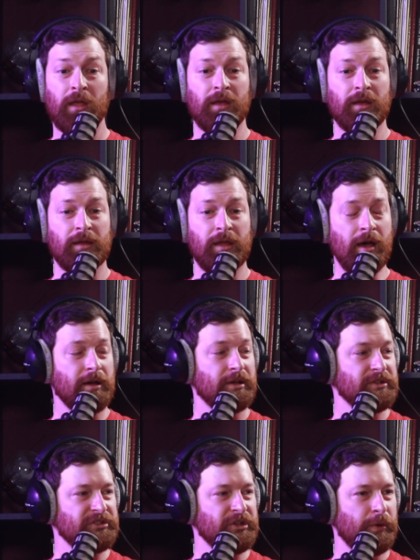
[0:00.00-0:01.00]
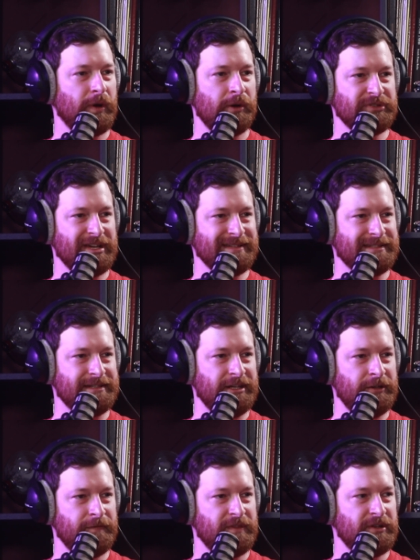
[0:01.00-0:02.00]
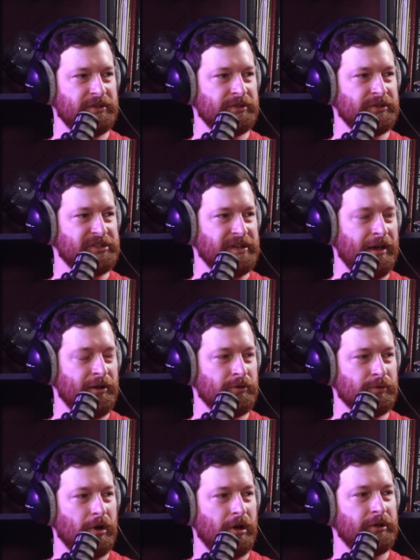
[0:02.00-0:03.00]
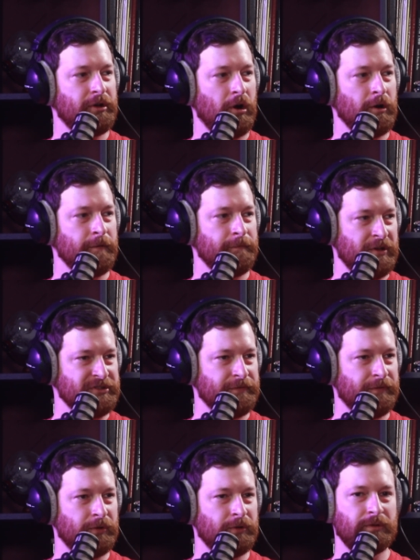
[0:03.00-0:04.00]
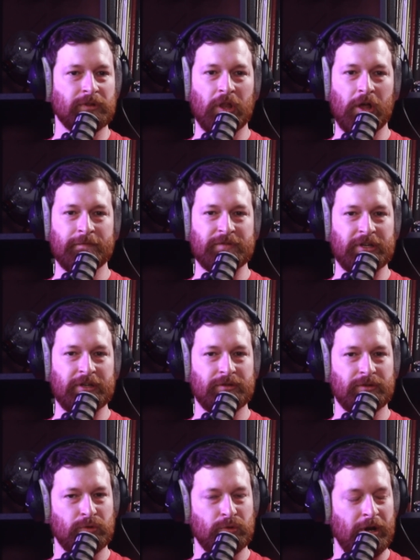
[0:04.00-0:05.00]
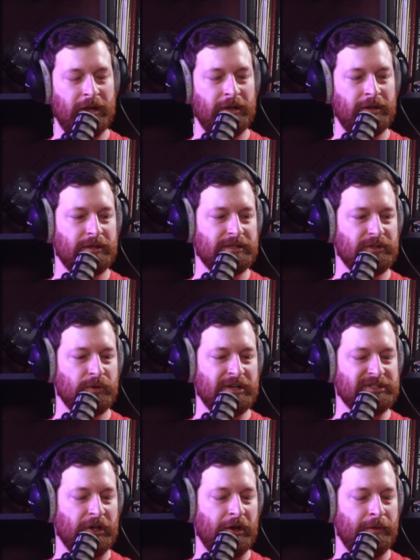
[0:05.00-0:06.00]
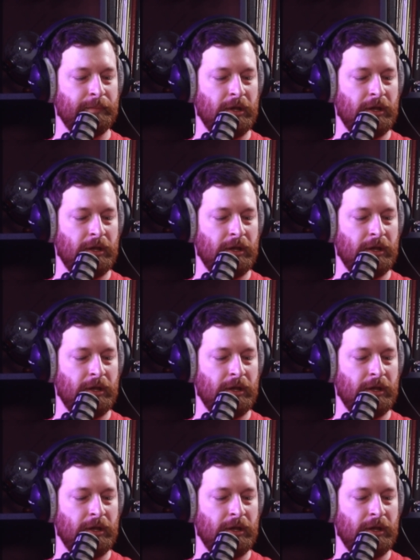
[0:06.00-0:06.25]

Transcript: Yeah. So I was at SEAF, the Seattle Erotic Art Festival. Loved it. Great, great time.